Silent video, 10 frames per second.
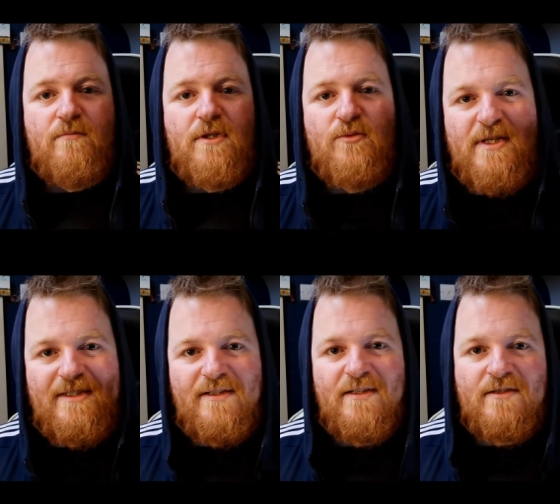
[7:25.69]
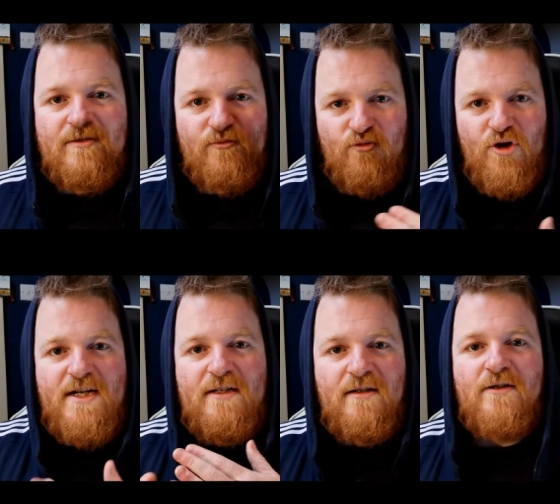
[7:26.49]
to exist
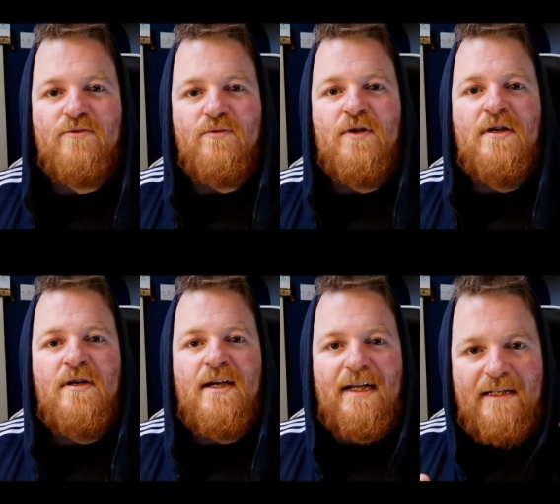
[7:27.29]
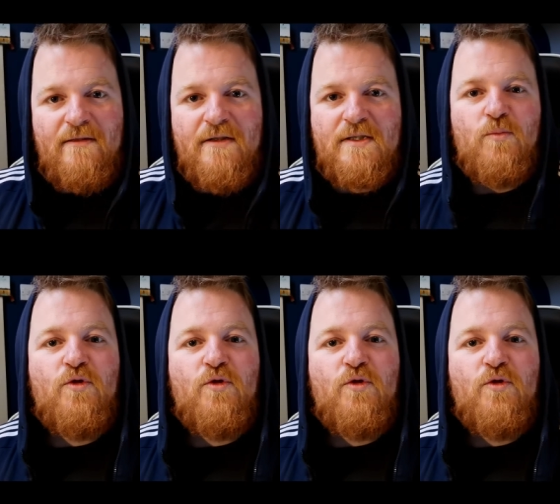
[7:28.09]
right now, in this